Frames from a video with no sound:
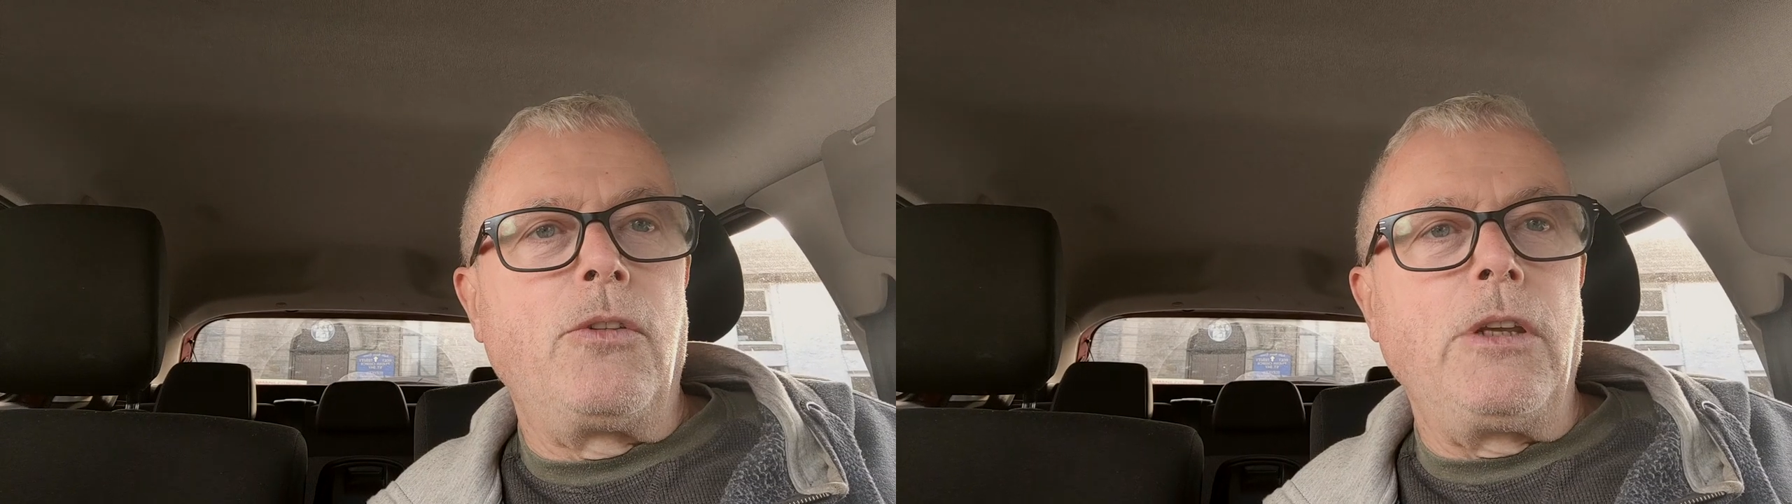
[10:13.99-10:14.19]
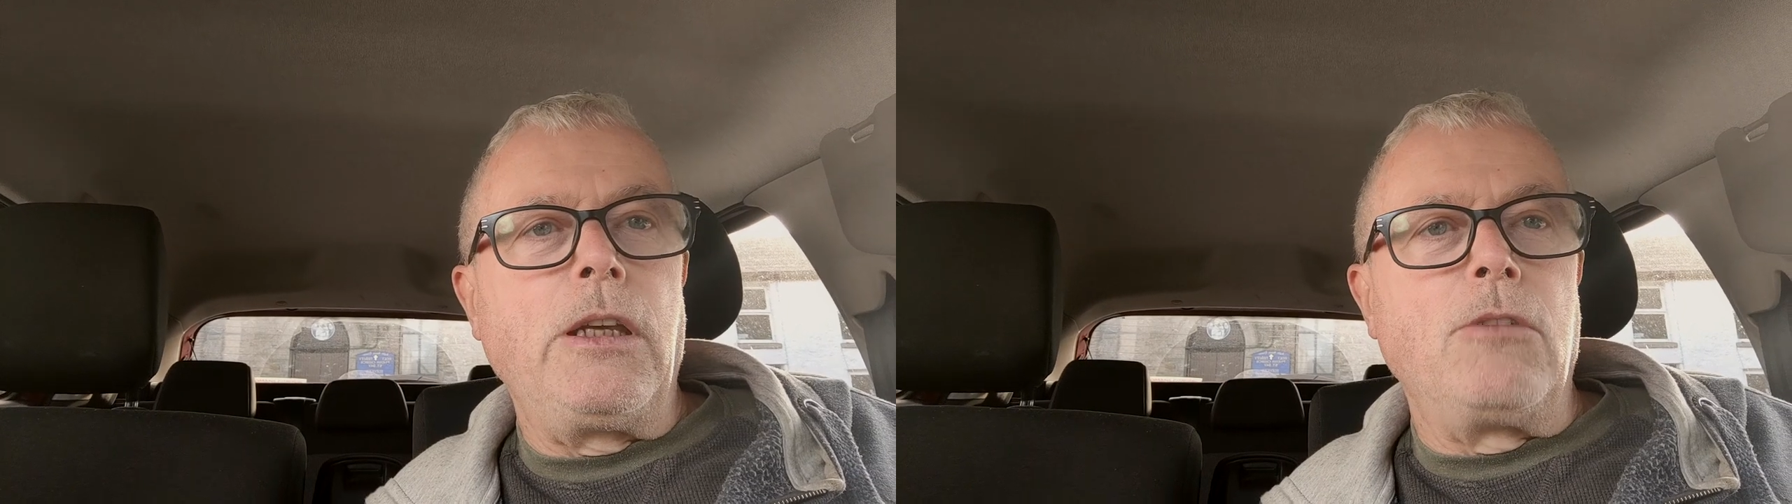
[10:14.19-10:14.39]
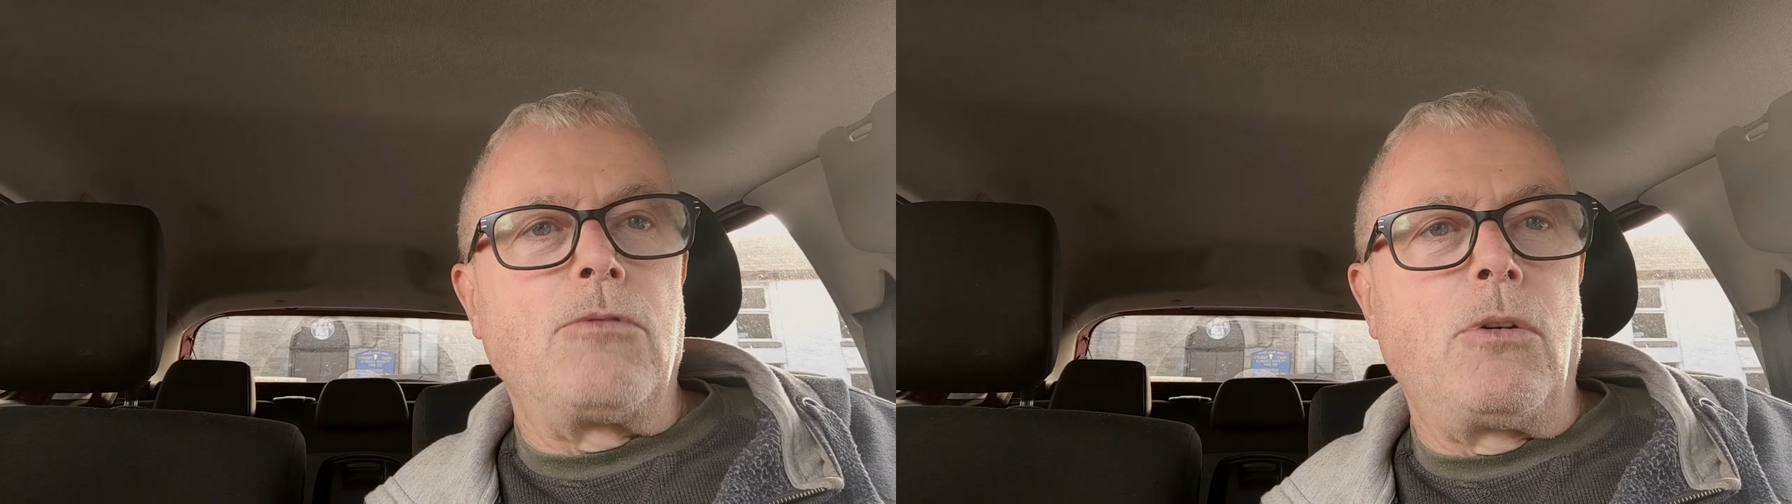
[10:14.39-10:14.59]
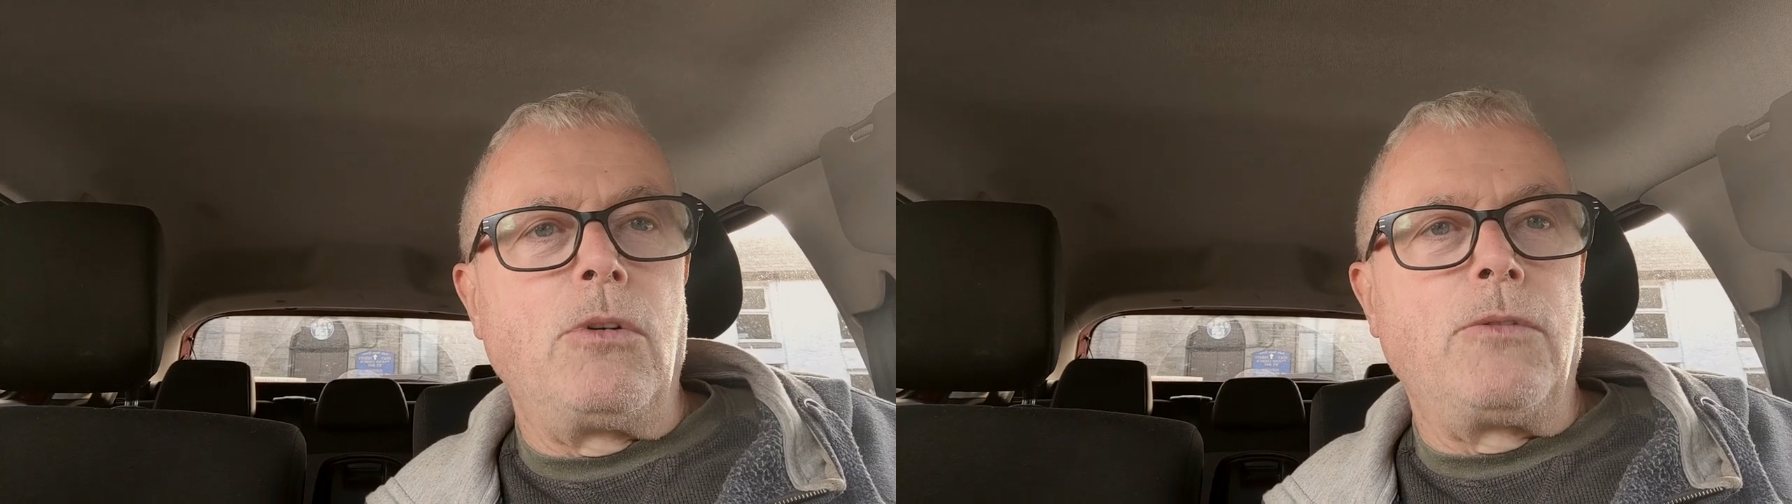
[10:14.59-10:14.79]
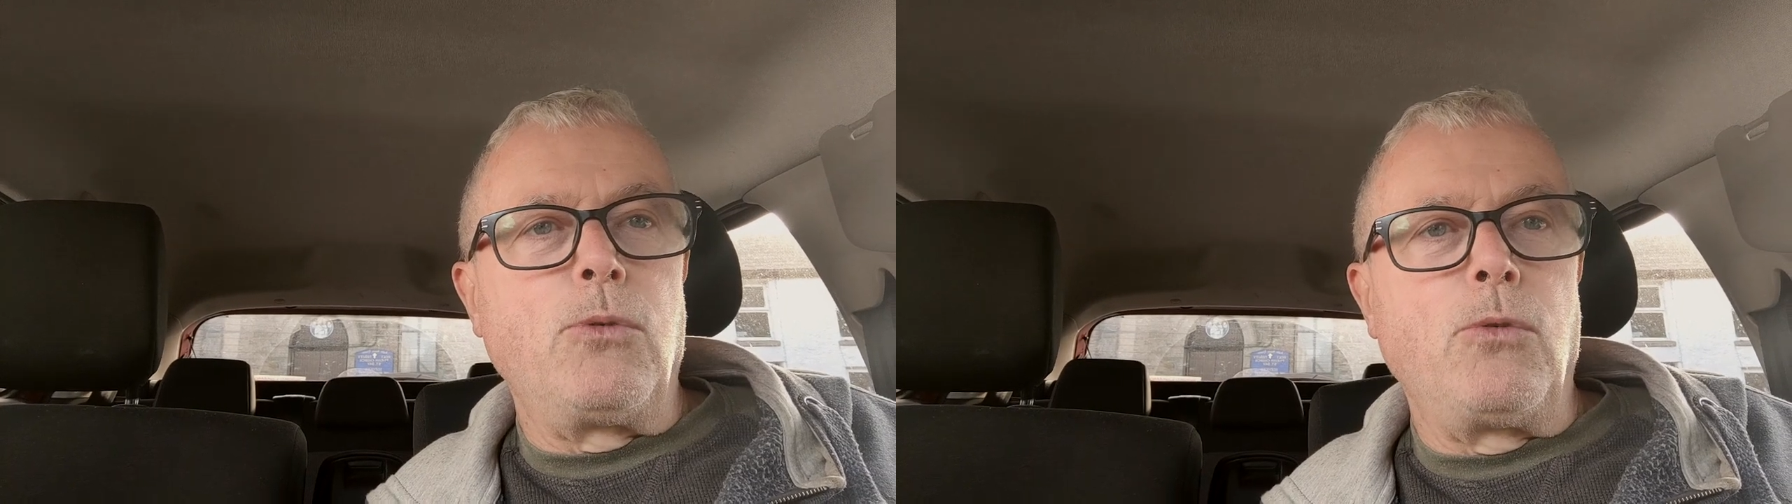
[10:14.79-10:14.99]
the roll
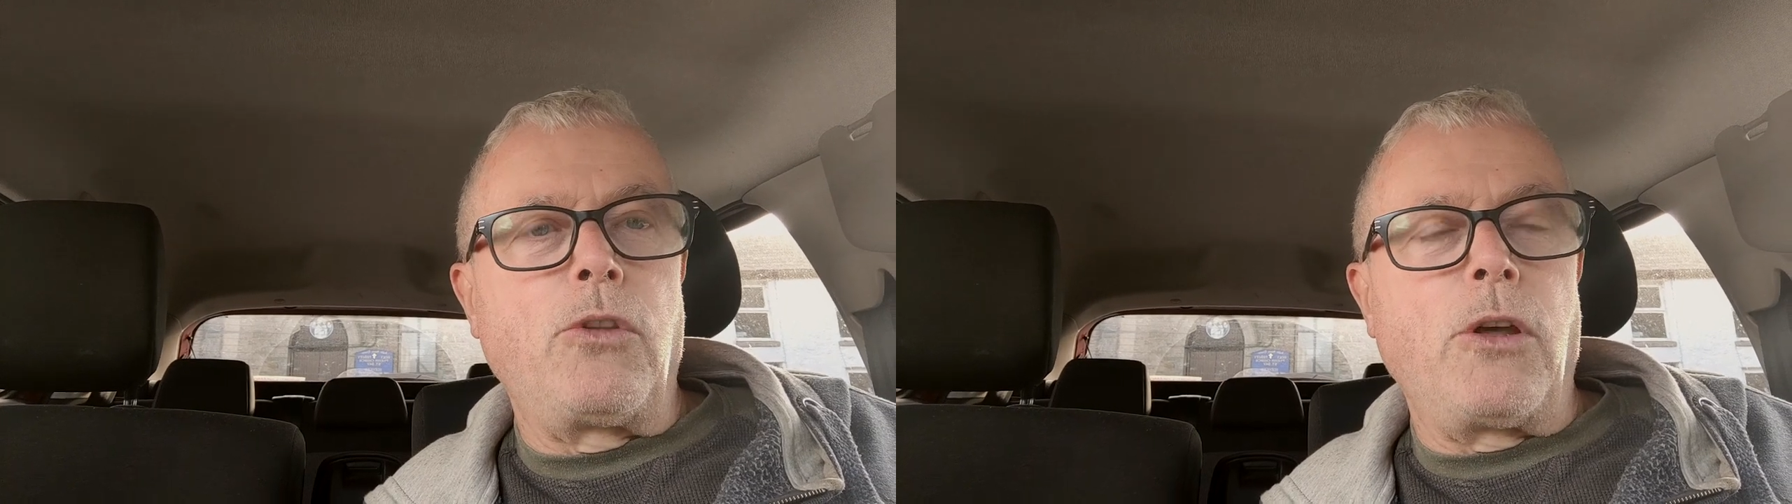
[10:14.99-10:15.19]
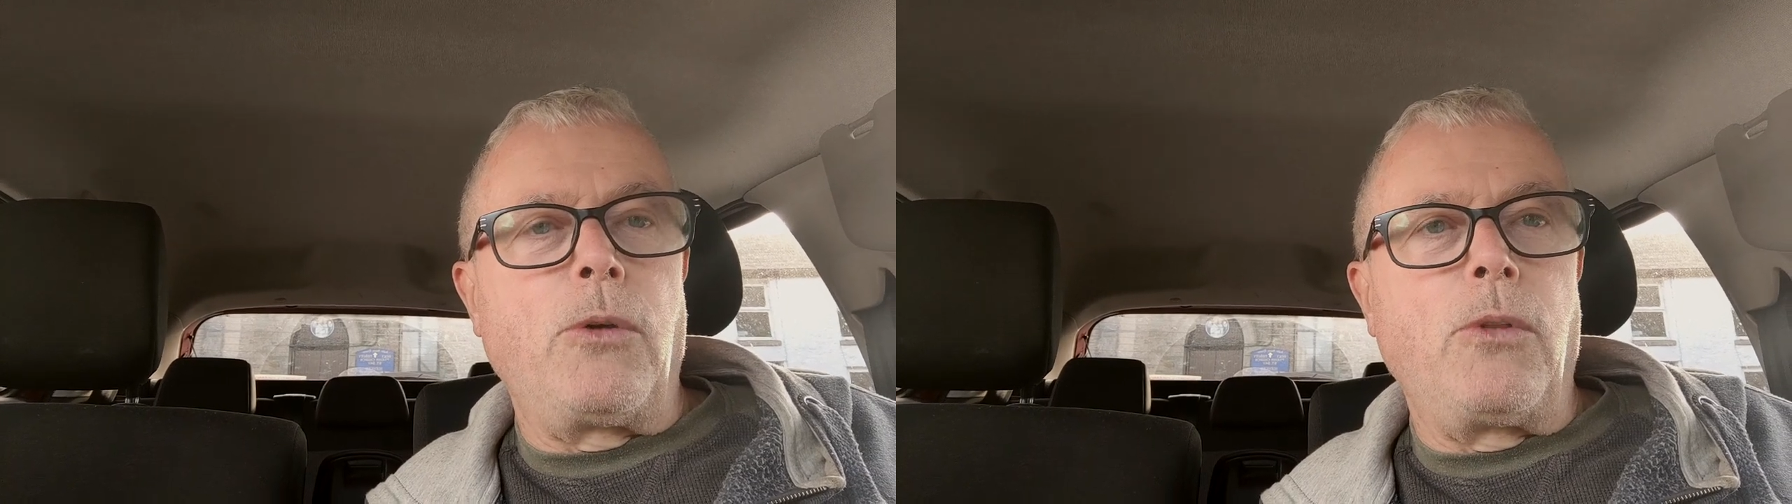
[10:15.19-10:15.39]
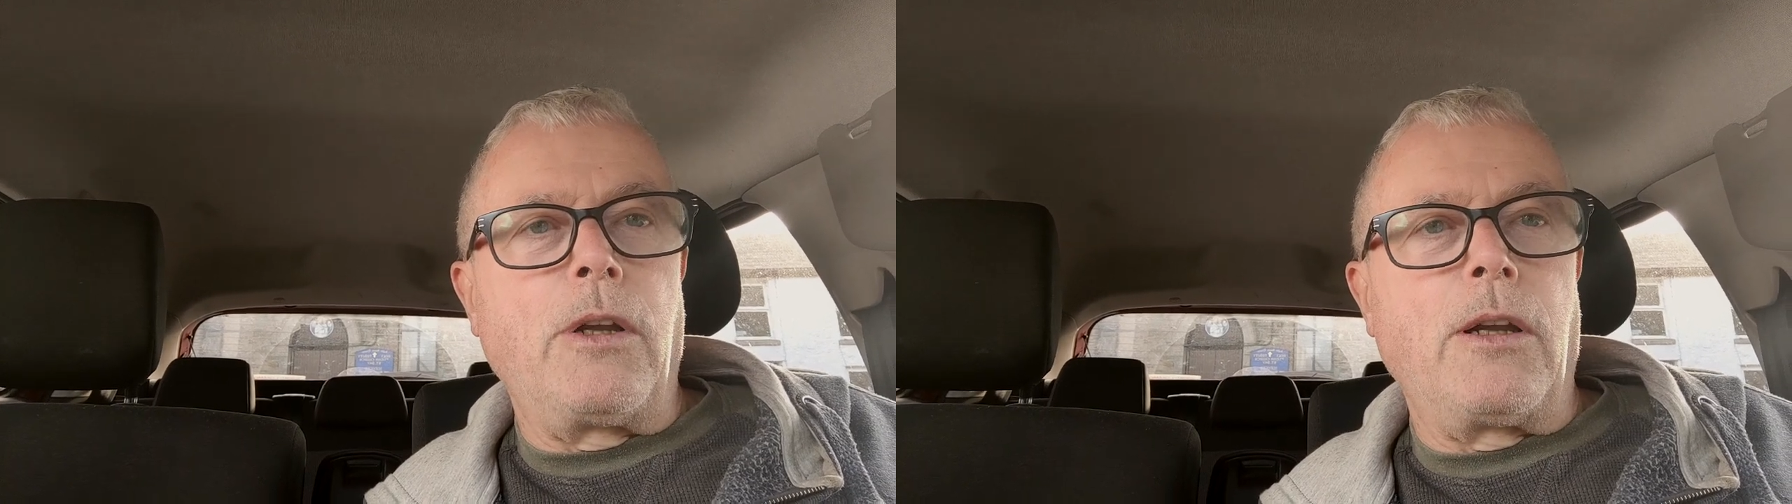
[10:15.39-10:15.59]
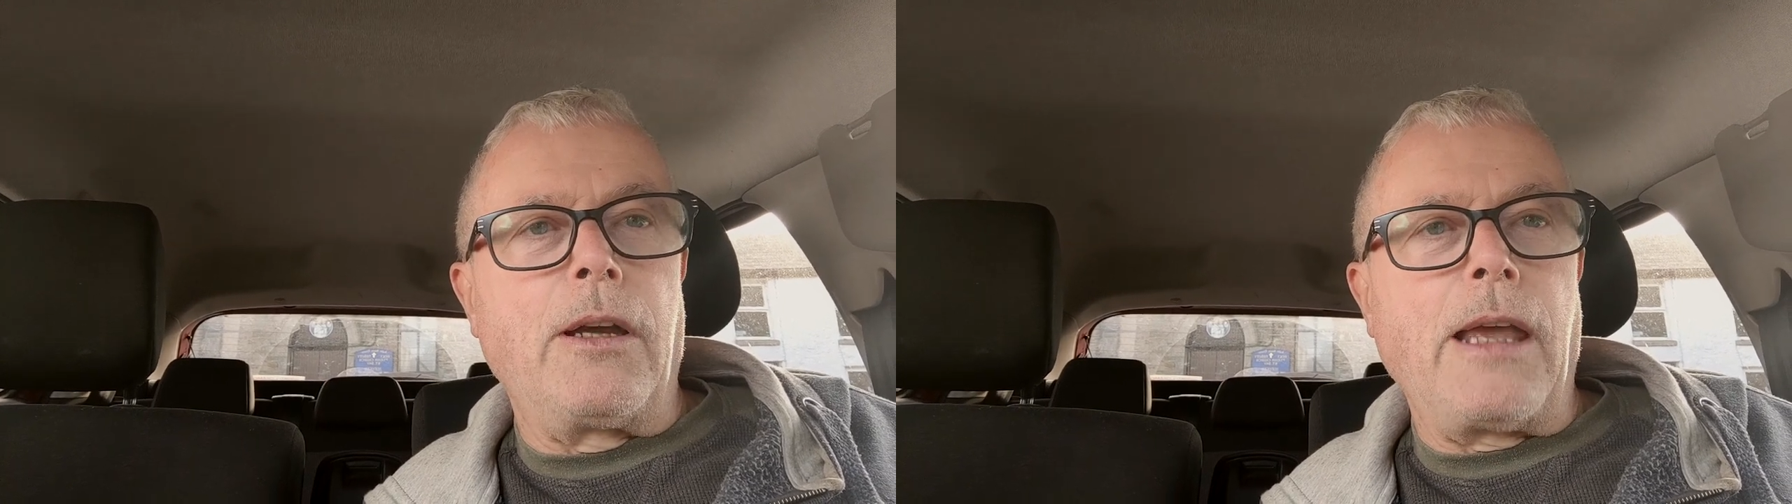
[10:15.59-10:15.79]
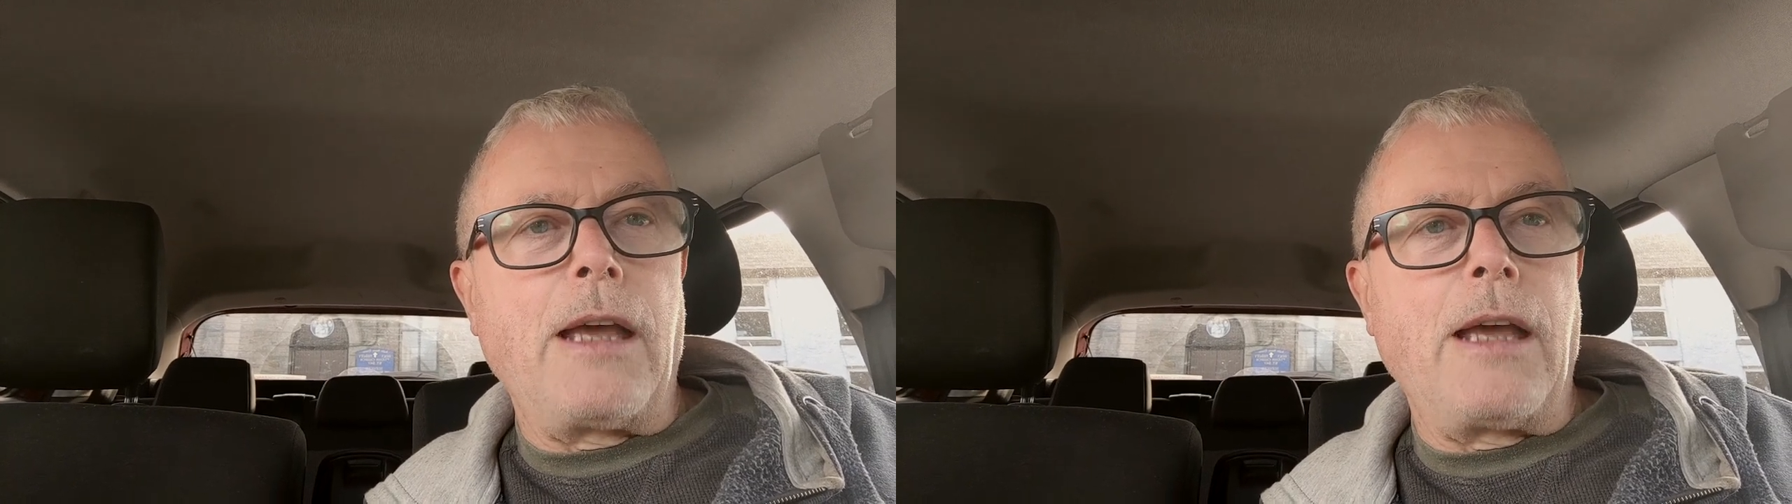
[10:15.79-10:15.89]
of ortho that I